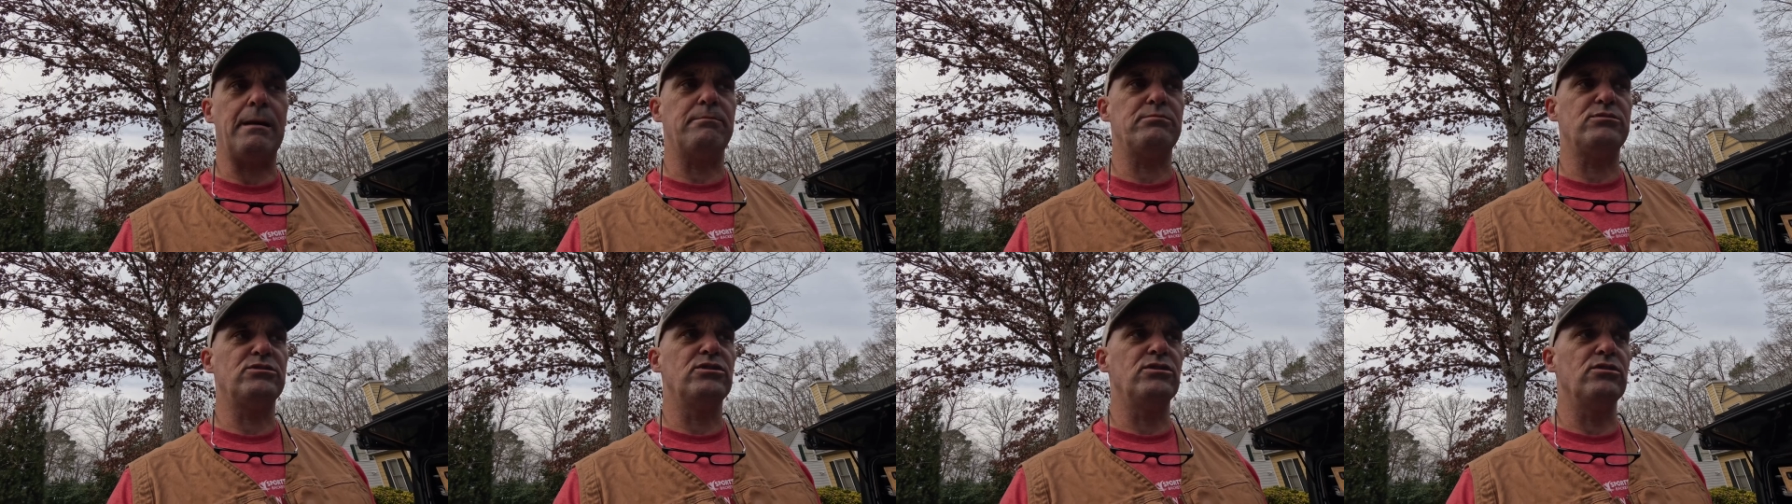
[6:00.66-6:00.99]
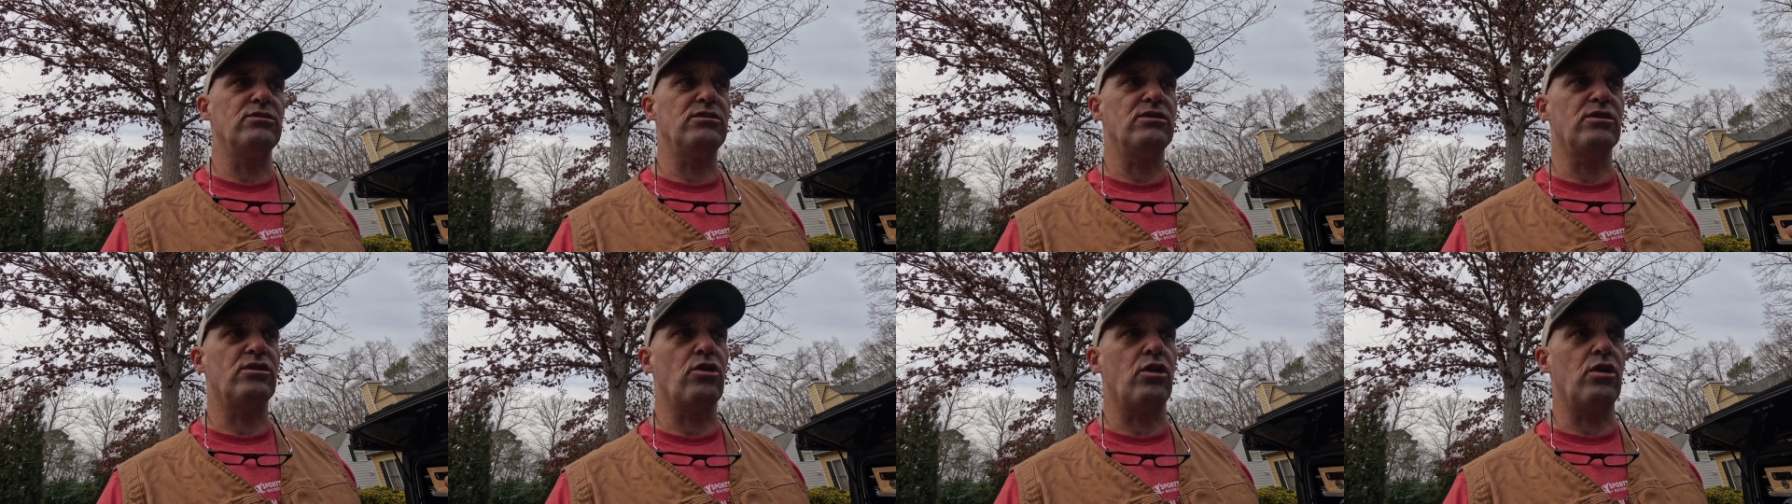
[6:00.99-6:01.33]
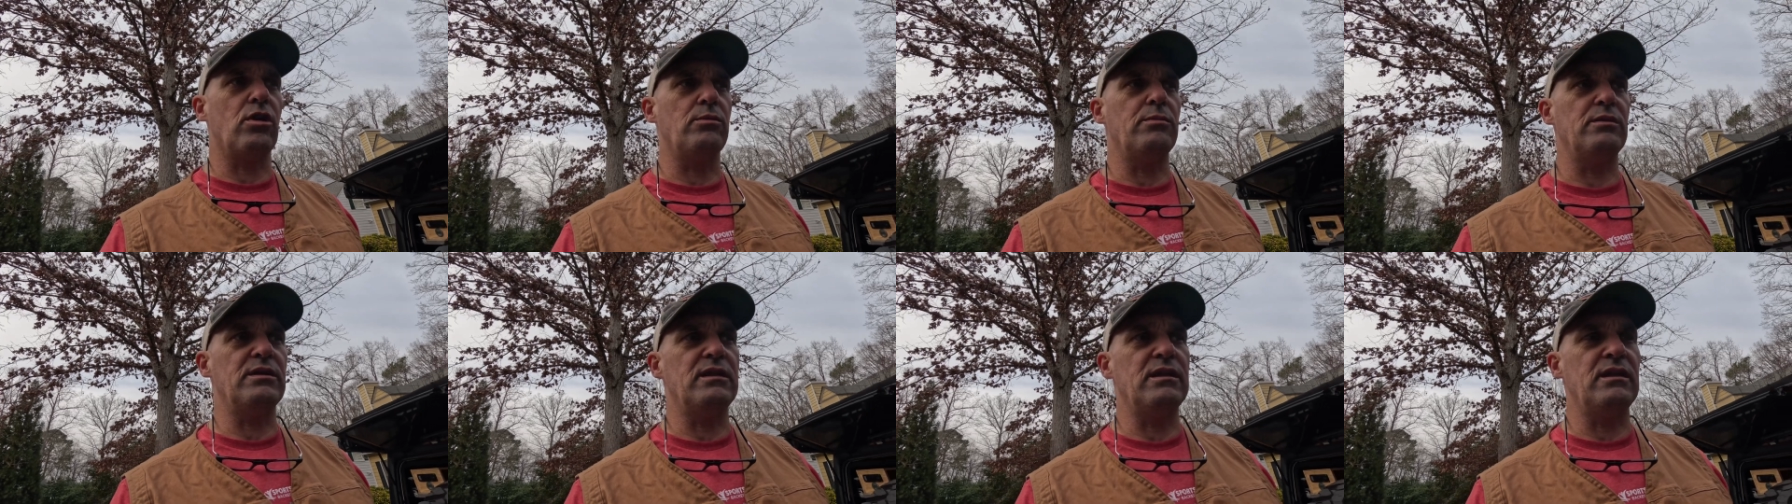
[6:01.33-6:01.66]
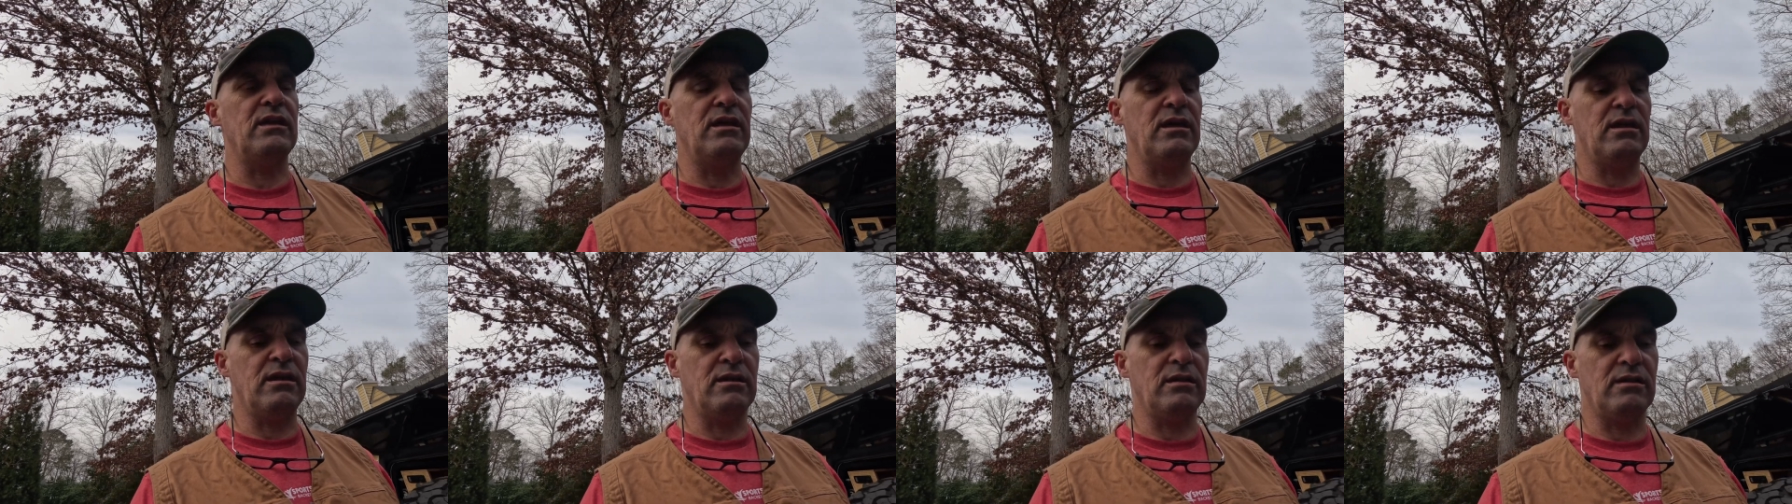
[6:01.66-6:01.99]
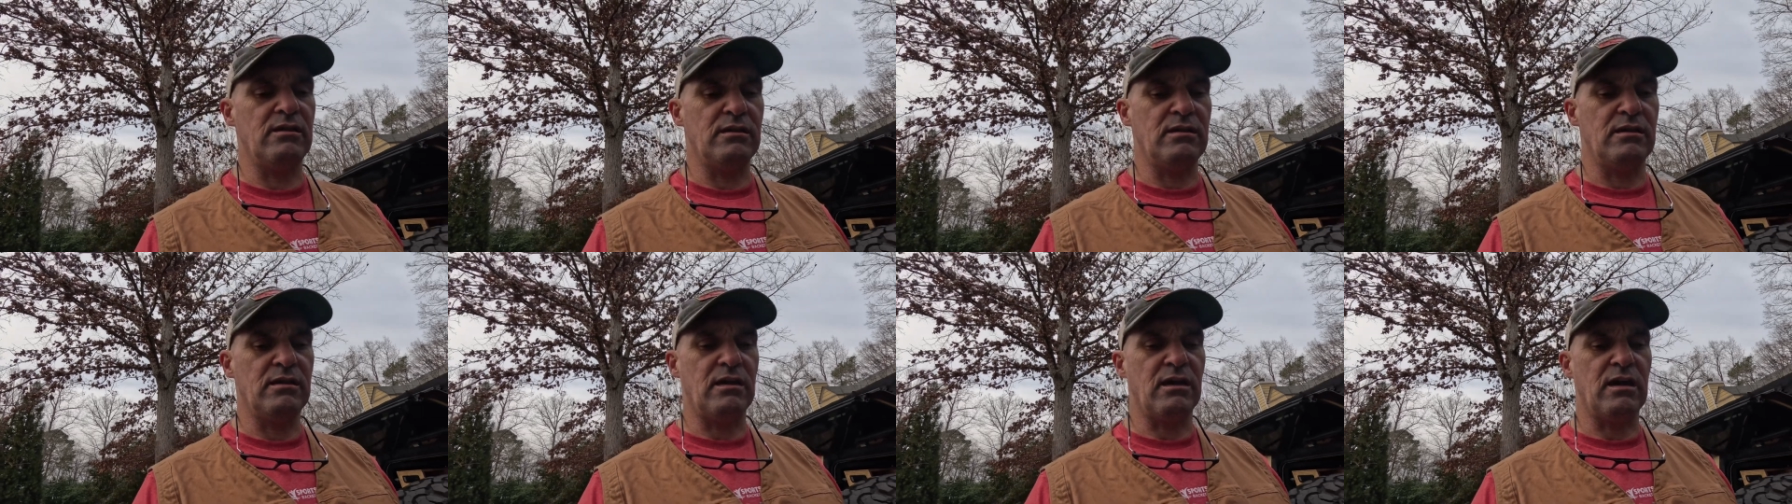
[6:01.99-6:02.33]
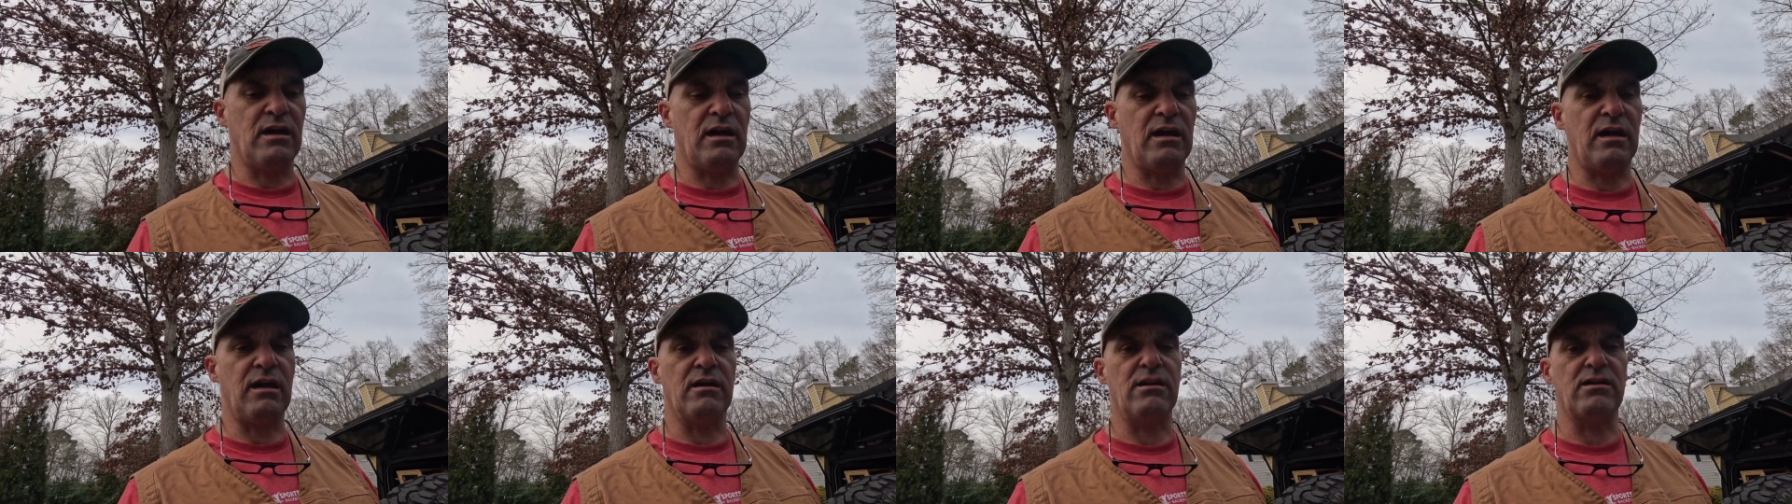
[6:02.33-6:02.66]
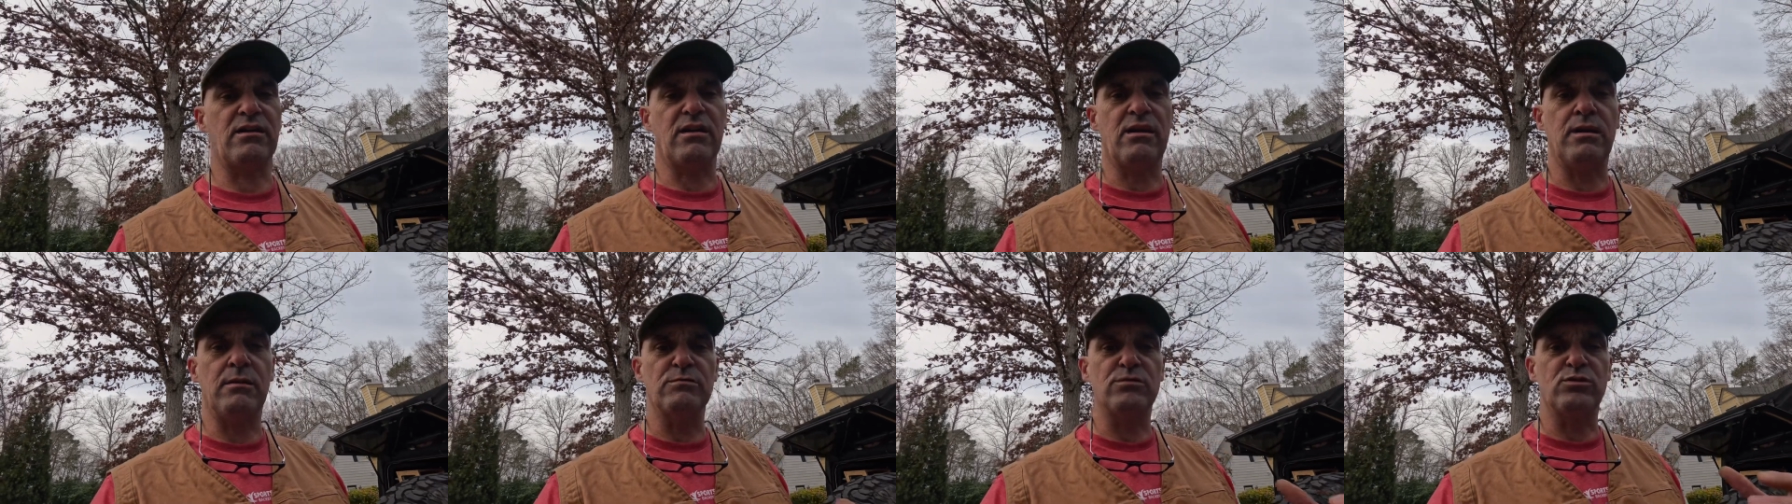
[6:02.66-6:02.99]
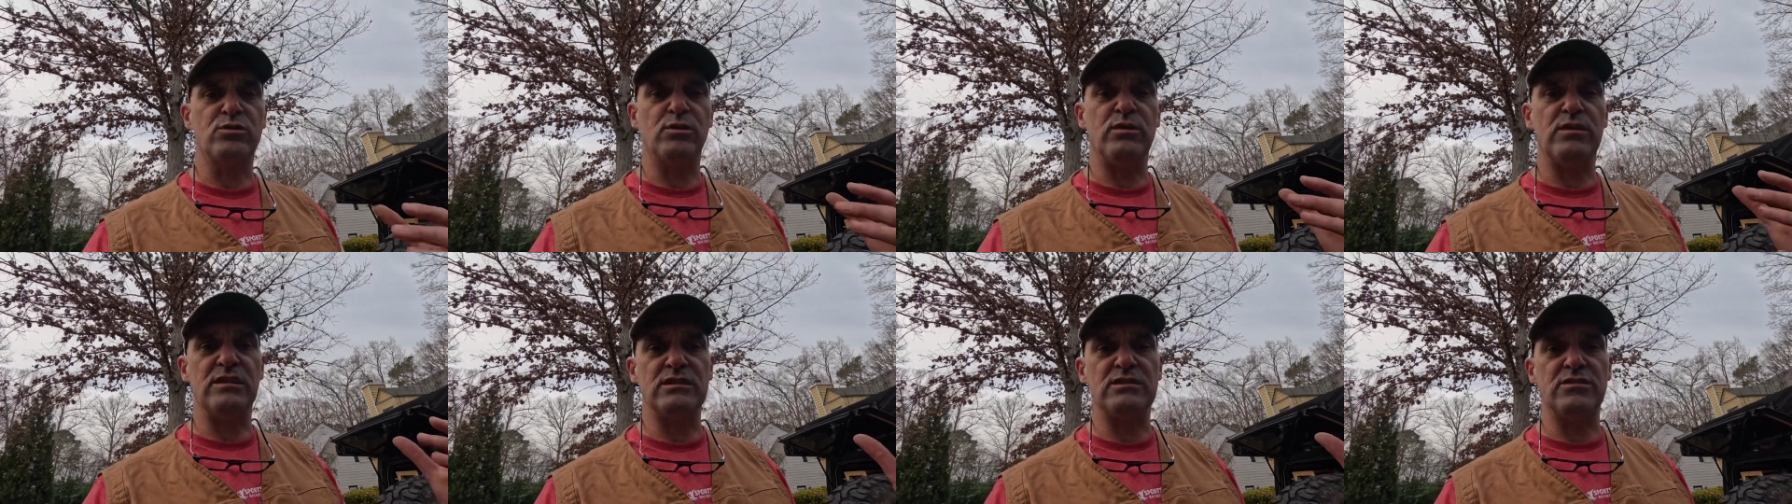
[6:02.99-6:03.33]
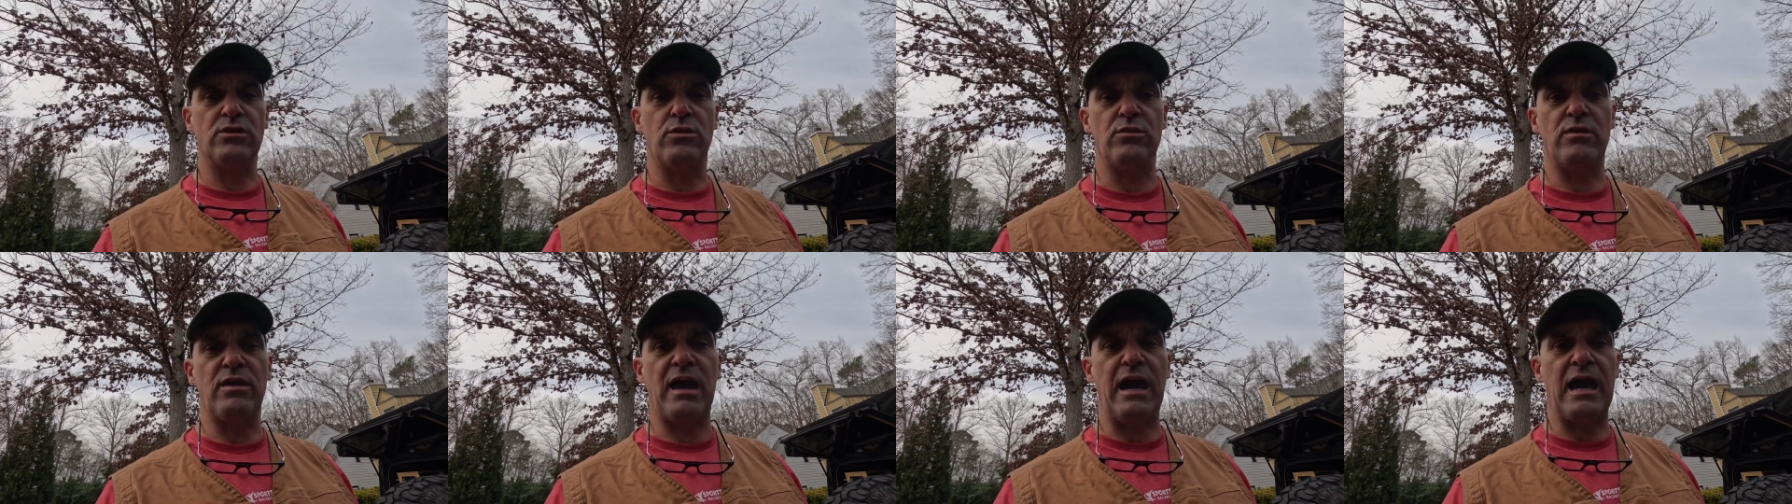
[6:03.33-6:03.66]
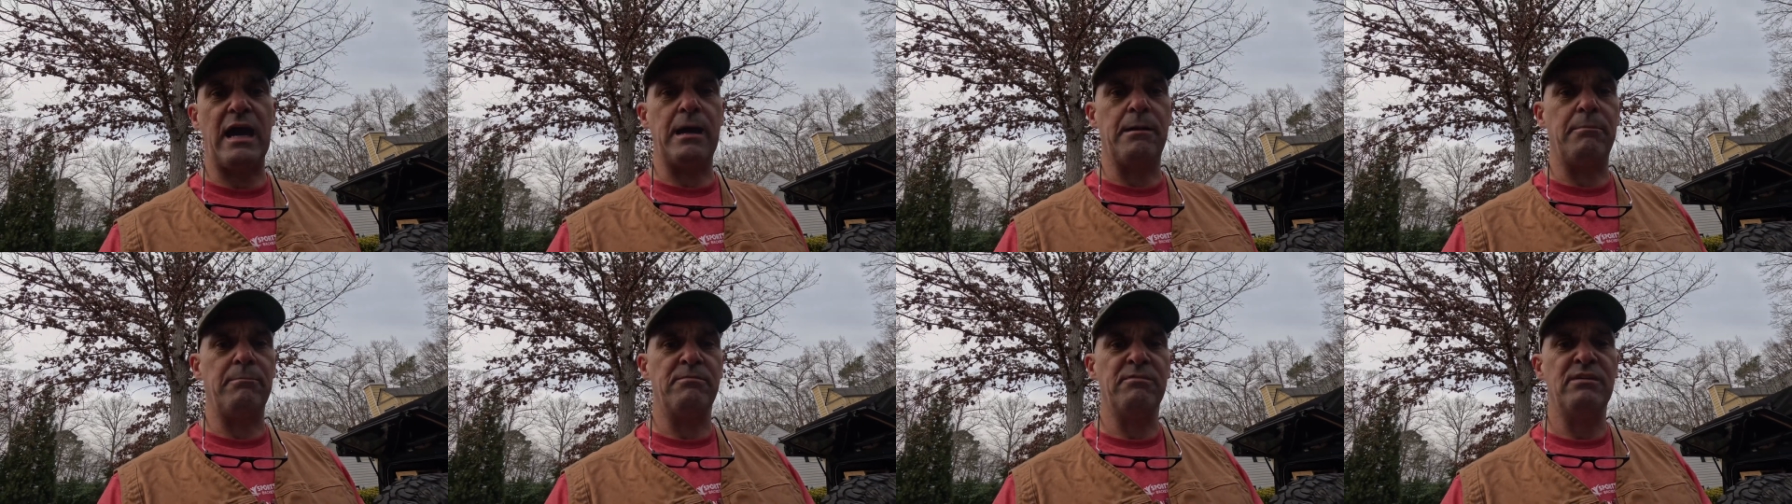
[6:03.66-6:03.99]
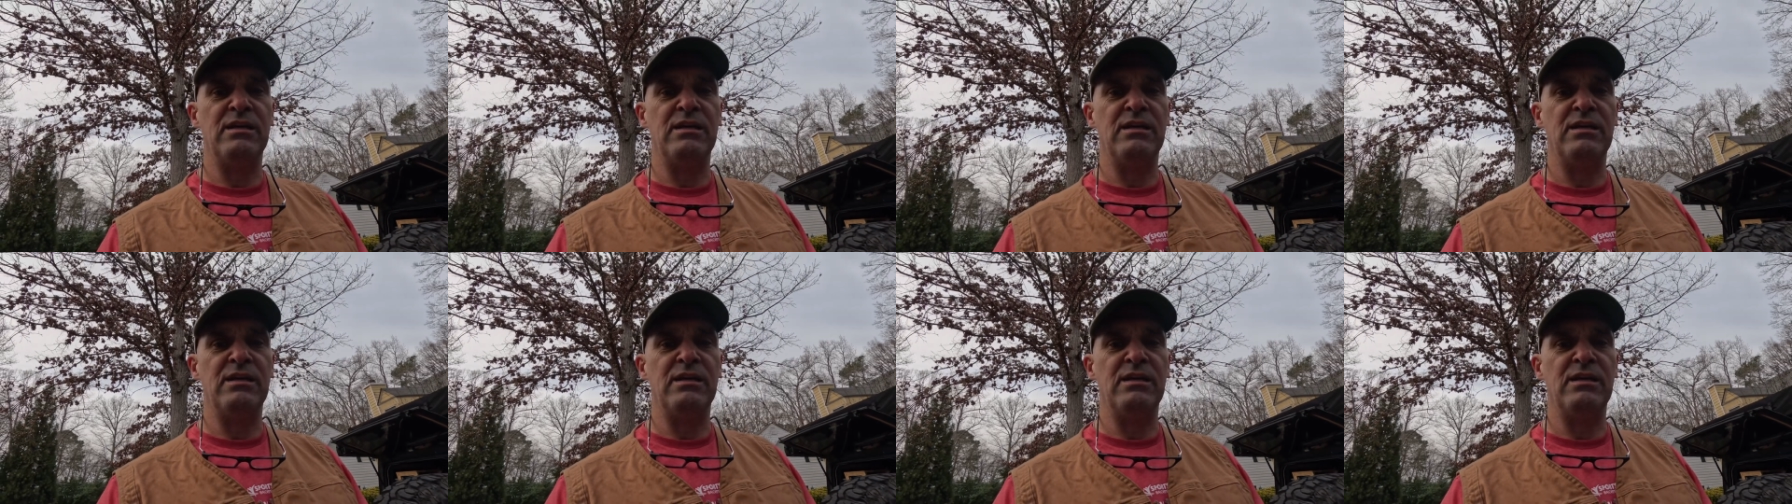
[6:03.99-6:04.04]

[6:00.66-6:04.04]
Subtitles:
So the Garmin comes with its own app,